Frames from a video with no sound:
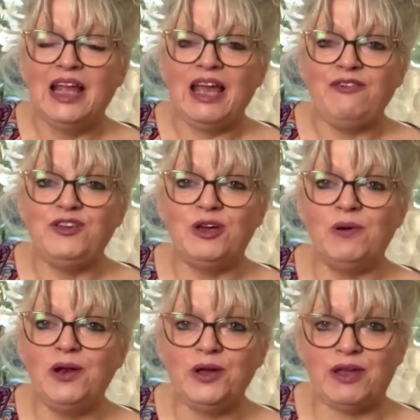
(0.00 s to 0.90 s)
If
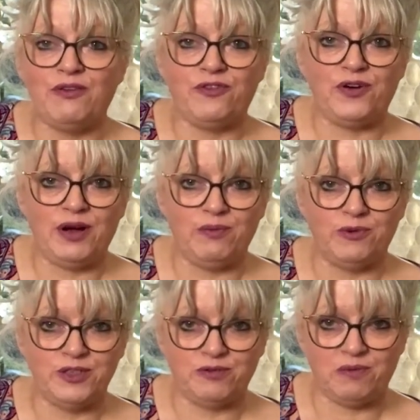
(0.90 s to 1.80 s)
you're looking for an
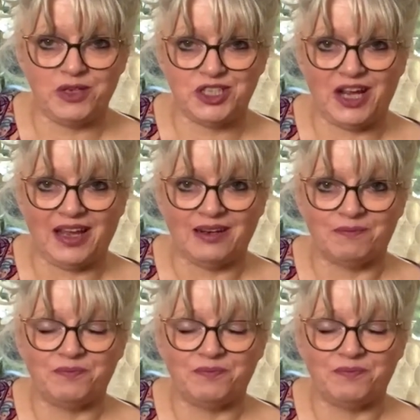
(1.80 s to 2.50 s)
embroidery machine,